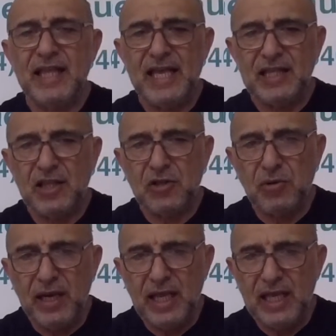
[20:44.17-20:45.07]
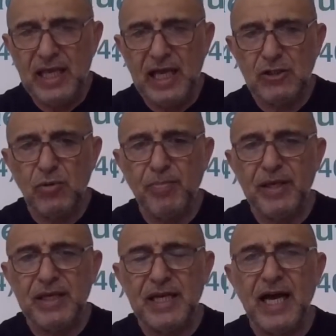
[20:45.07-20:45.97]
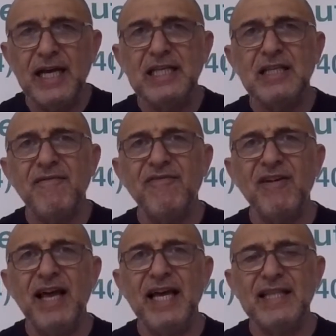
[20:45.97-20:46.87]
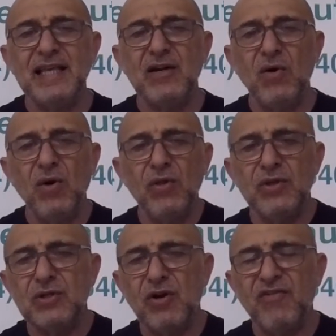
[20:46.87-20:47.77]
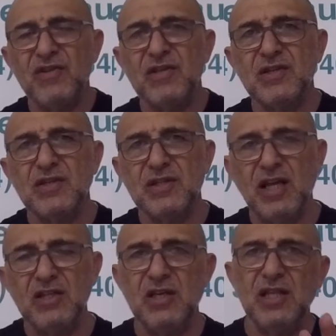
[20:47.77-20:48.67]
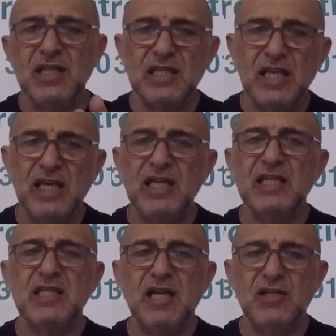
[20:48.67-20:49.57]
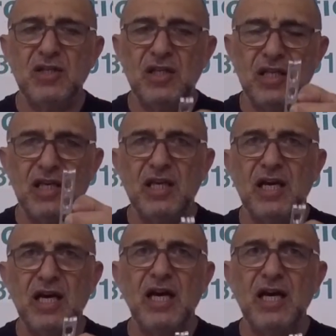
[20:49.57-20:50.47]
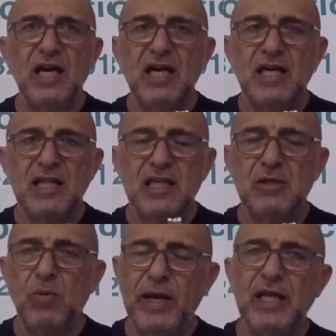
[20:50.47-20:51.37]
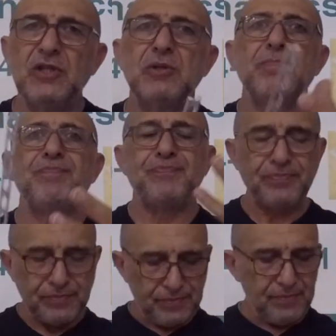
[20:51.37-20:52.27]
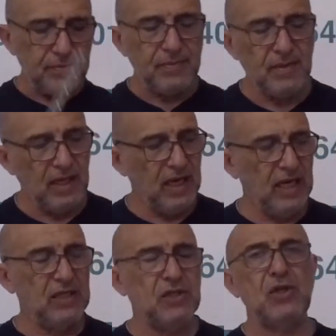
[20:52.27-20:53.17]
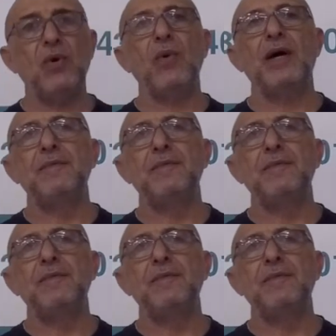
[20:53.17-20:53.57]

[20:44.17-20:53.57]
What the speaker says: the trailing edge will be nice and flat, and all the surfaces is touching, the skin is touching the this wedge, and so on.